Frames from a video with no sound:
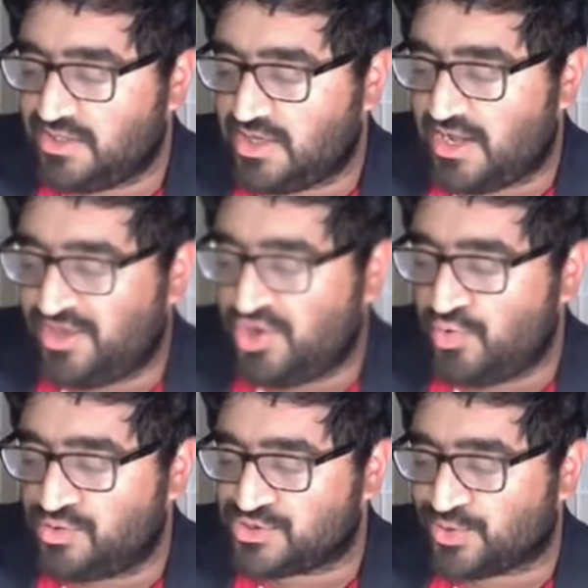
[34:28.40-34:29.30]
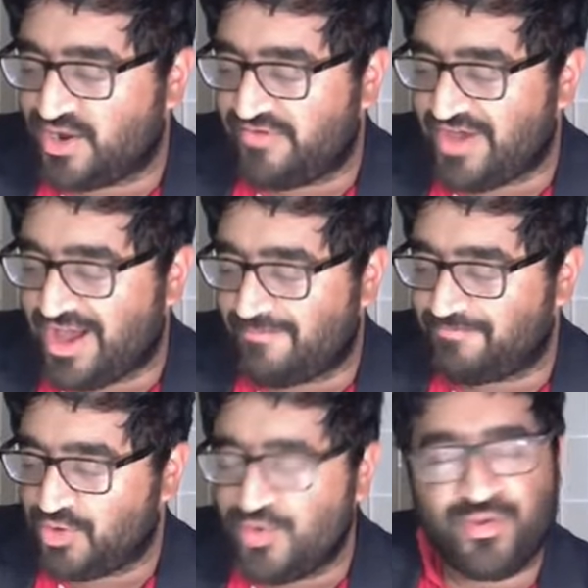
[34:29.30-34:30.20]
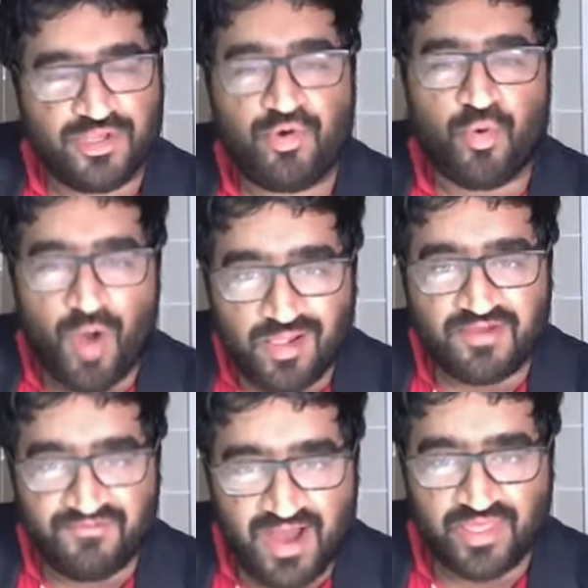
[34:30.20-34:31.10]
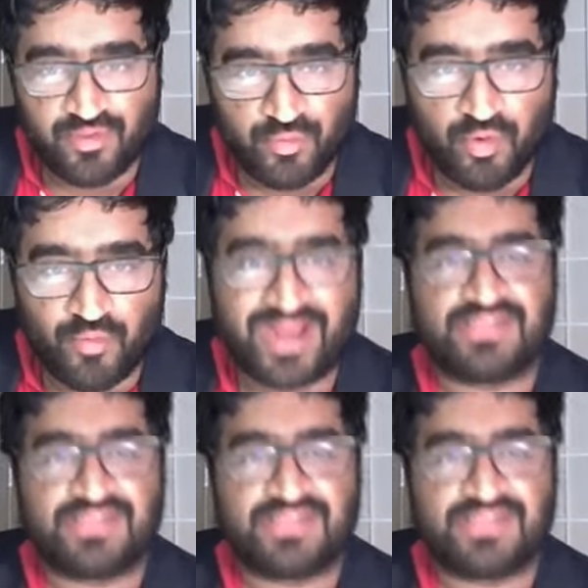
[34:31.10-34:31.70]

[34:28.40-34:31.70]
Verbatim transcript: you sort of, um, you, you qualify the rule, right?